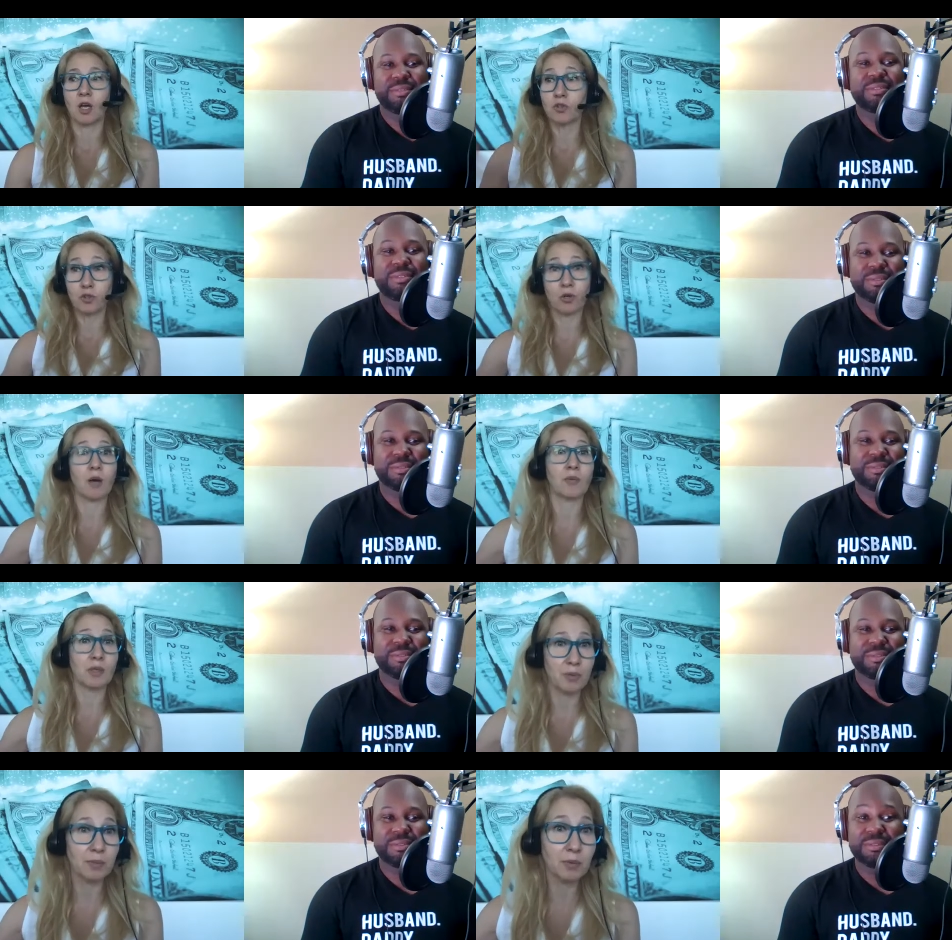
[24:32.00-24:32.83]
Speaker 1: do you know how many
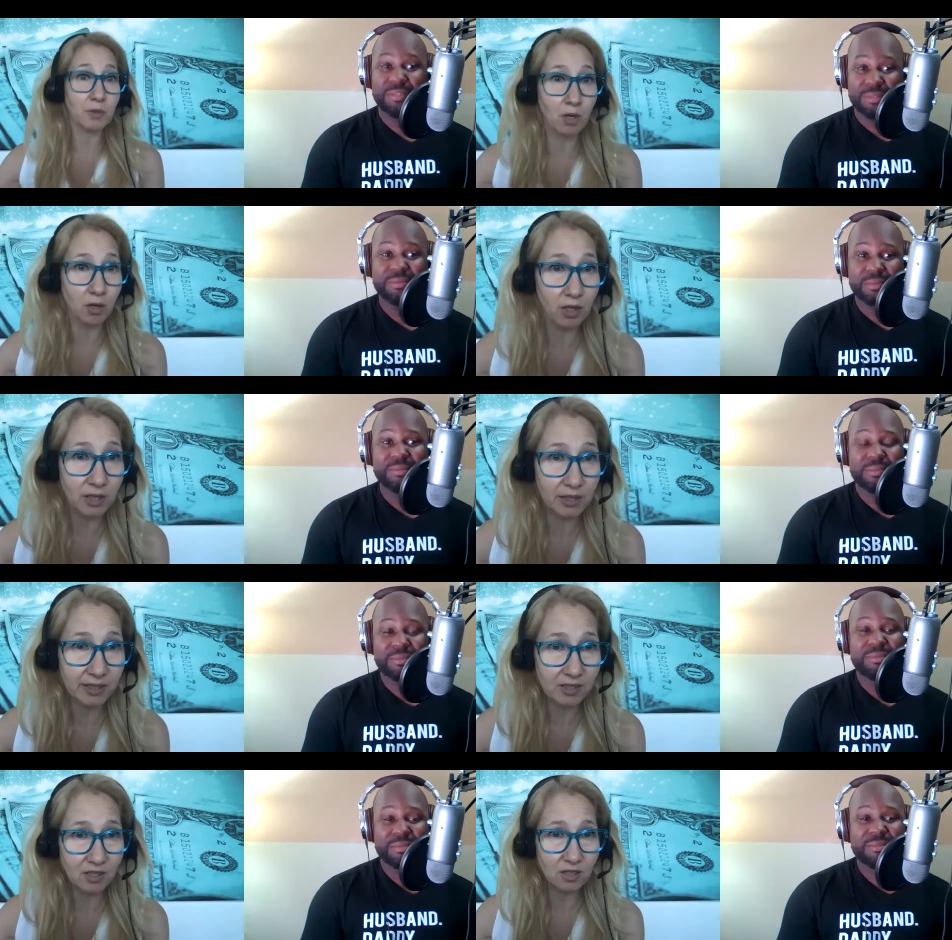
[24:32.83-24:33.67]
people are on
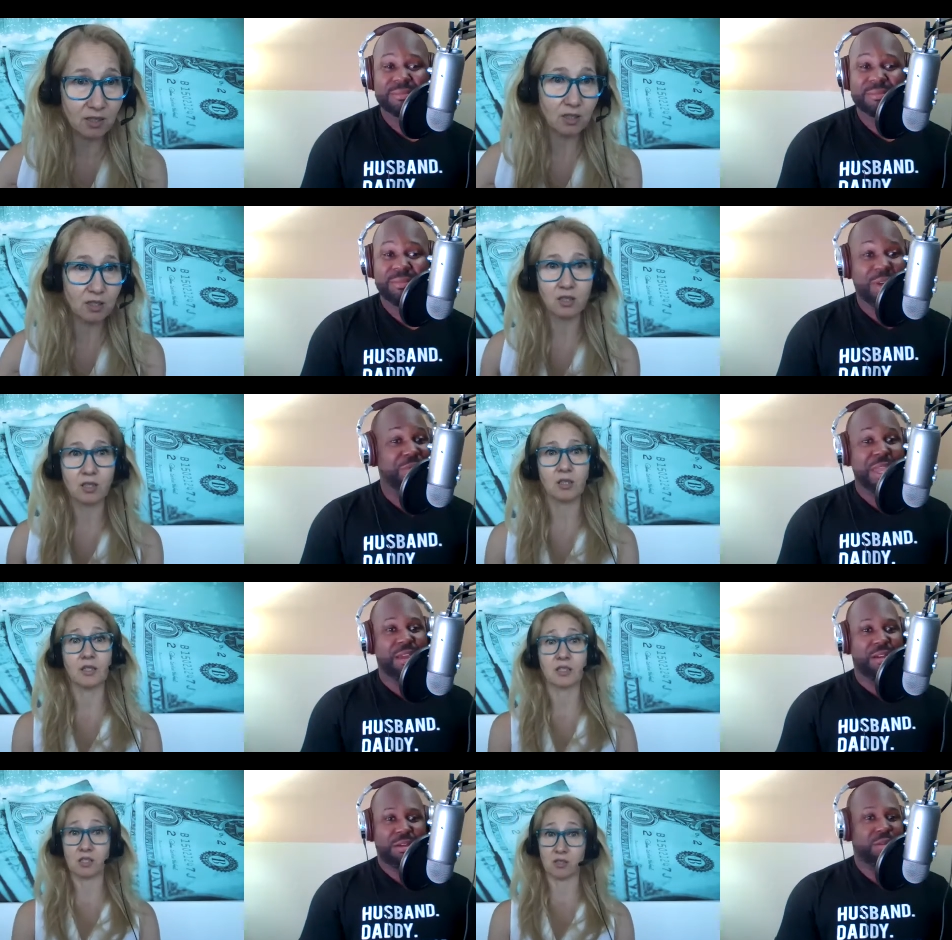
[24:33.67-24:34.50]
LinkedIn?
Speaker 2: Oh like,
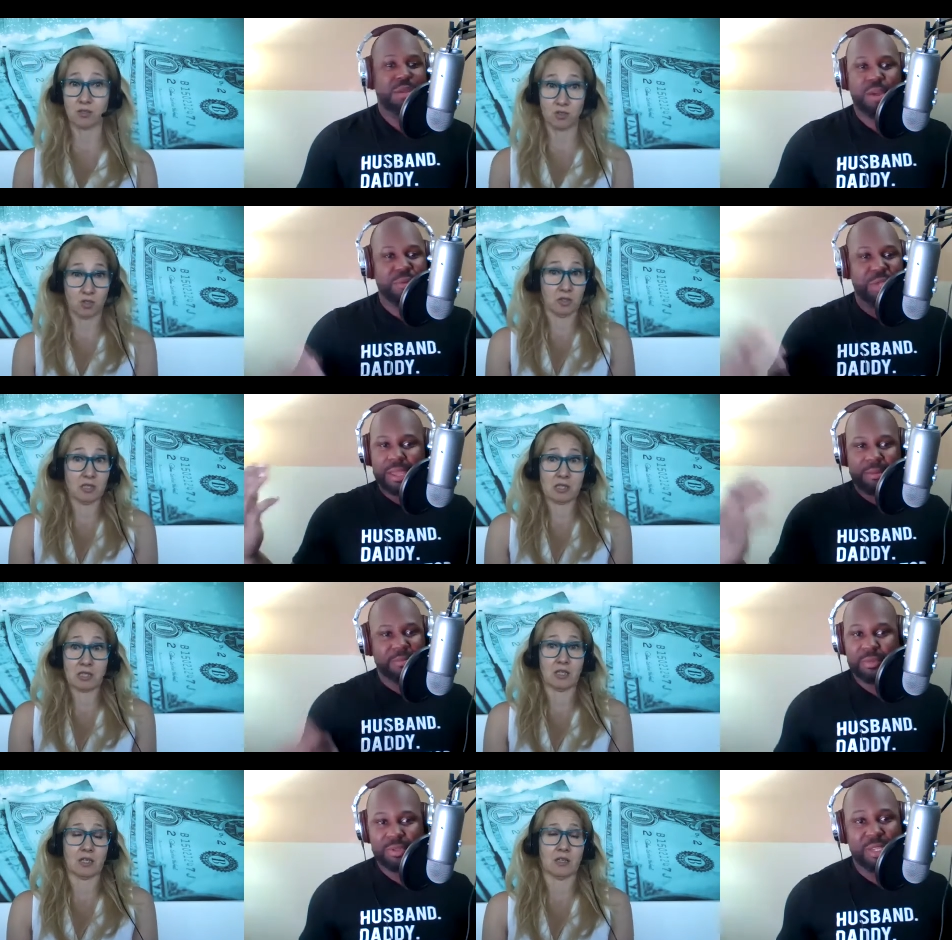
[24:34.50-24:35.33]
yeah, uh, uh
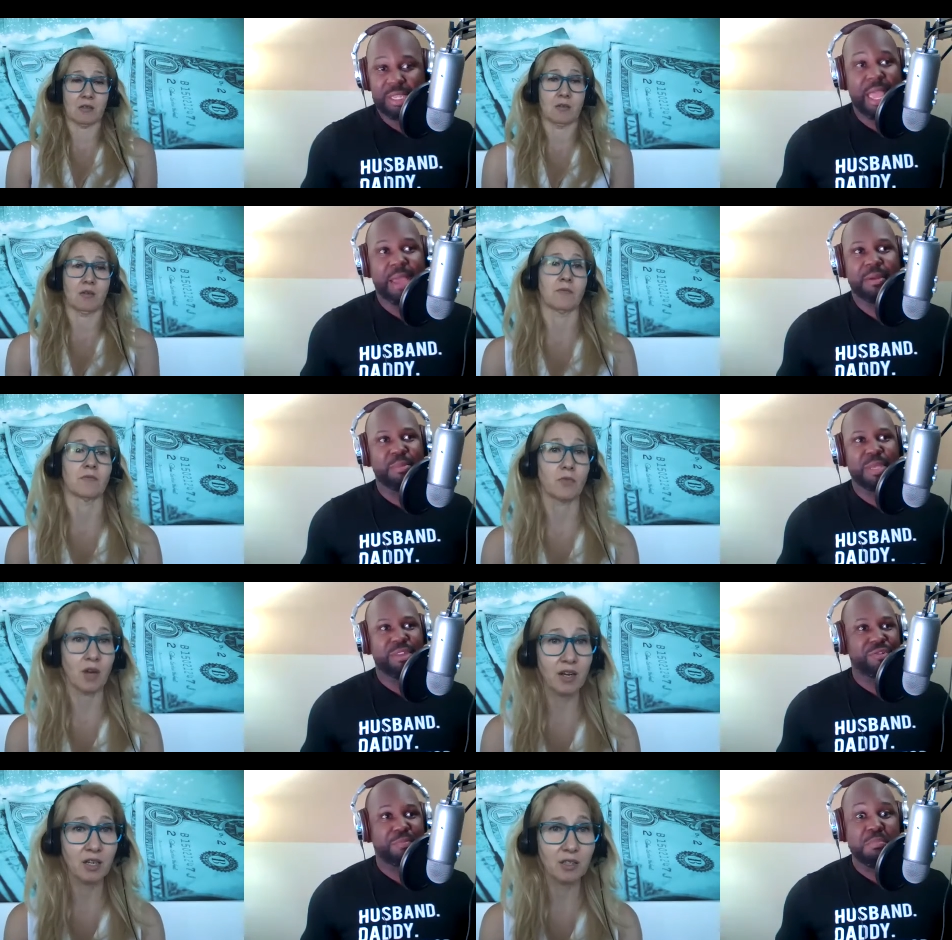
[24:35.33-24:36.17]
seriously. Yeah, yeah.
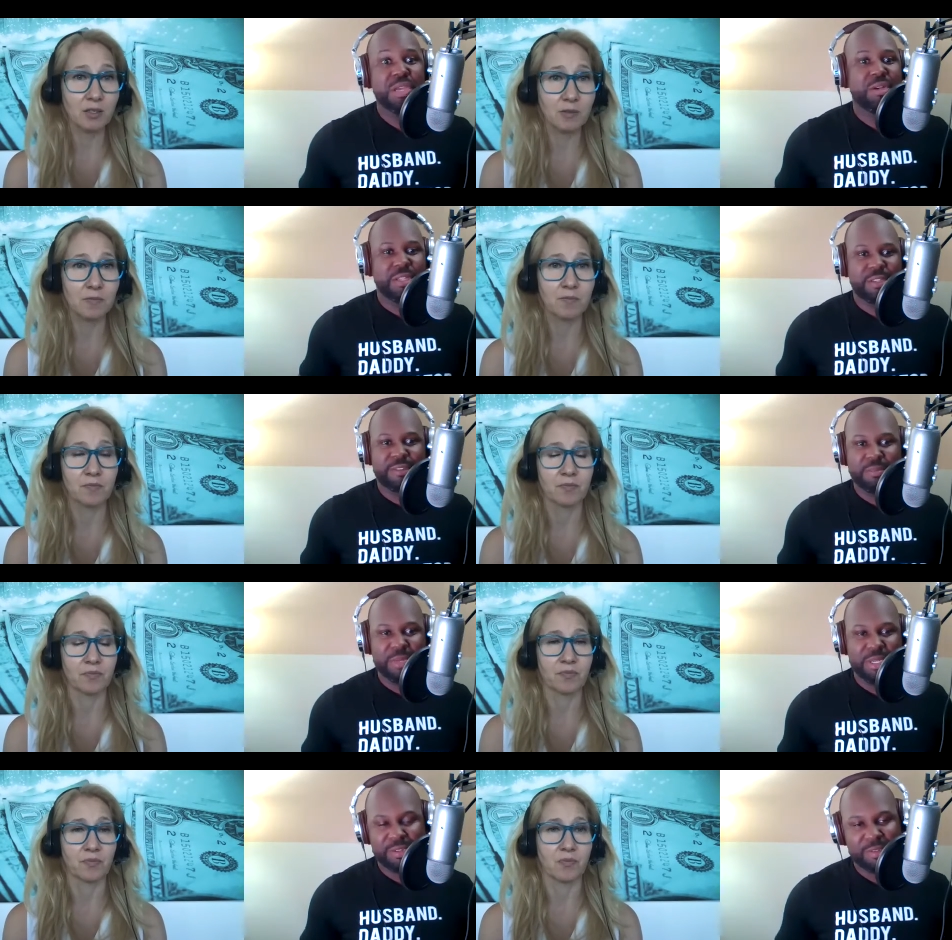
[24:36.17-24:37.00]
Mean, millions
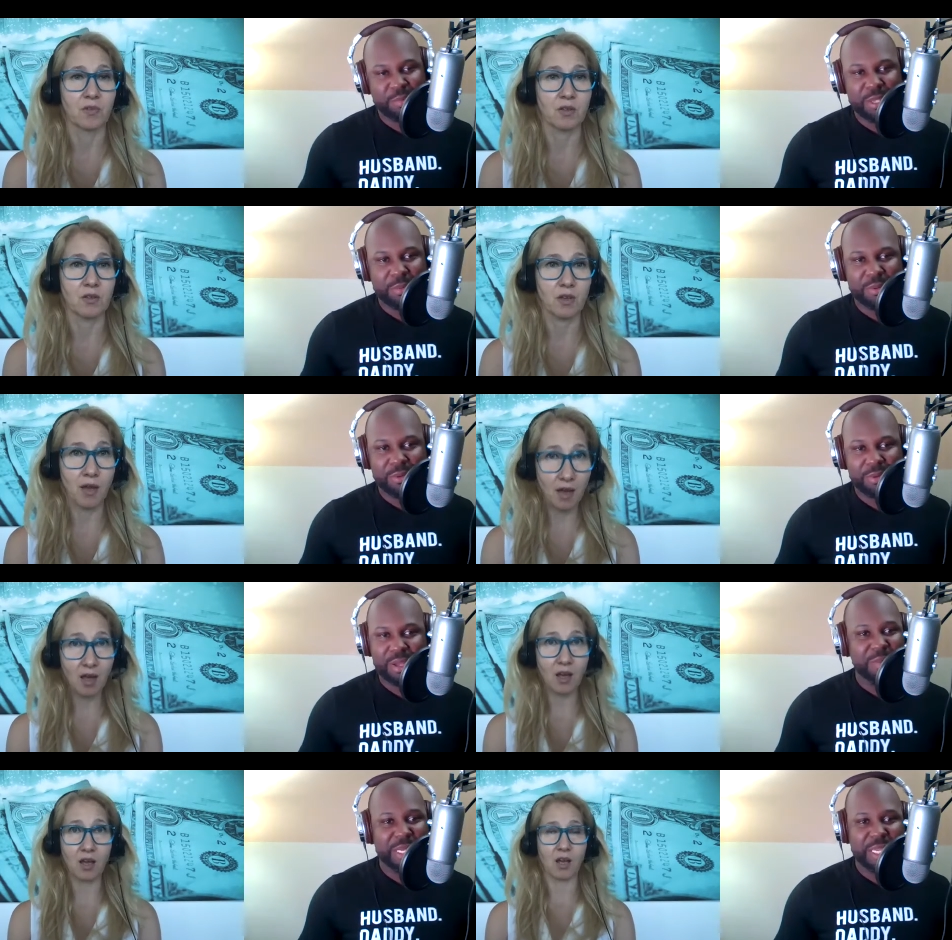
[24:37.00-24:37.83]
and millions of people.
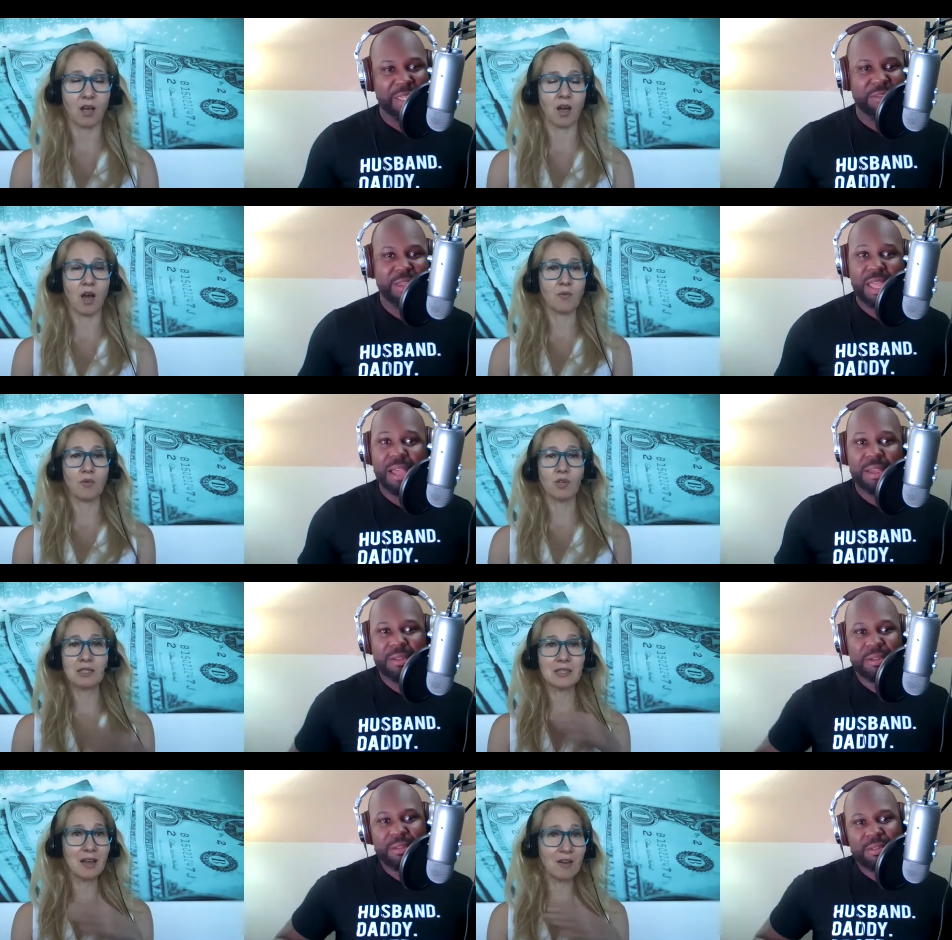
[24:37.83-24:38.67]
Yeah. I mean, I
Speaker 1: will
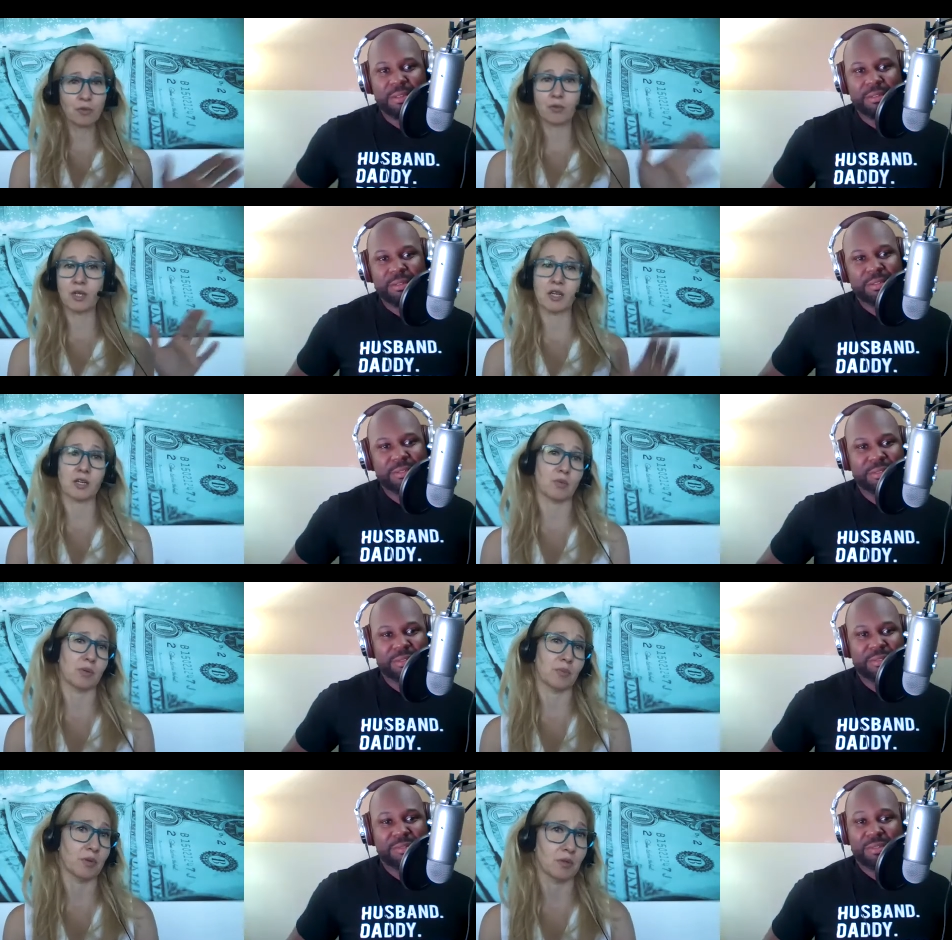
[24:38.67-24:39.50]
never run out of
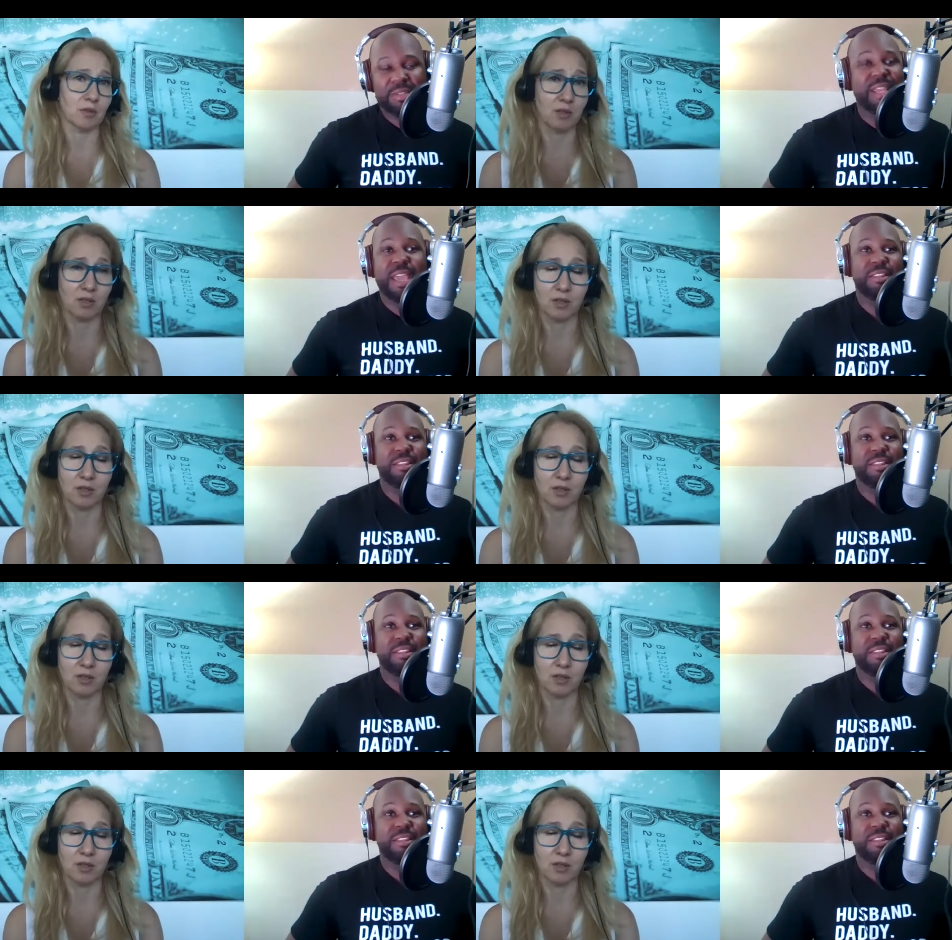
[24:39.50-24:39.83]
people.
Speaker 2: Yeah,